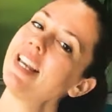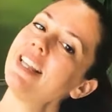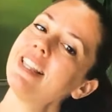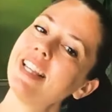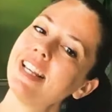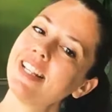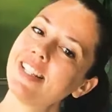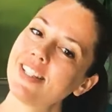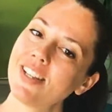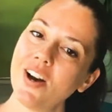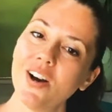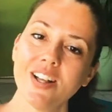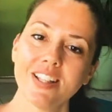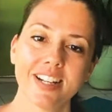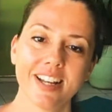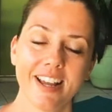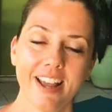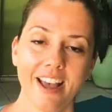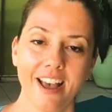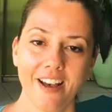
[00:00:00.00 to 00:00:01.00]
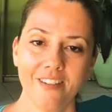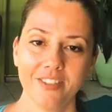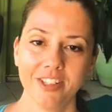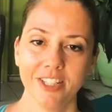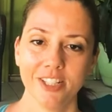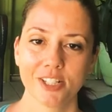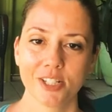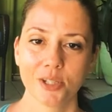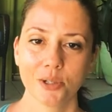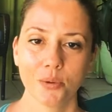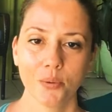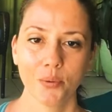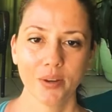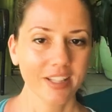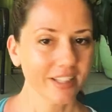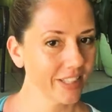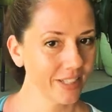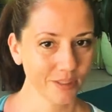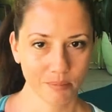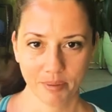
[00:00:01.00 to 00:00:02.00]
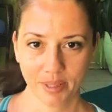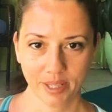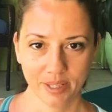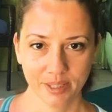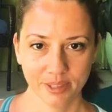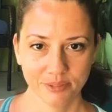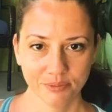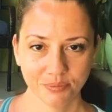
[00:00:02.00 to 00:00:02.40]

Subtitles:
That's all that I have in this quick little bit.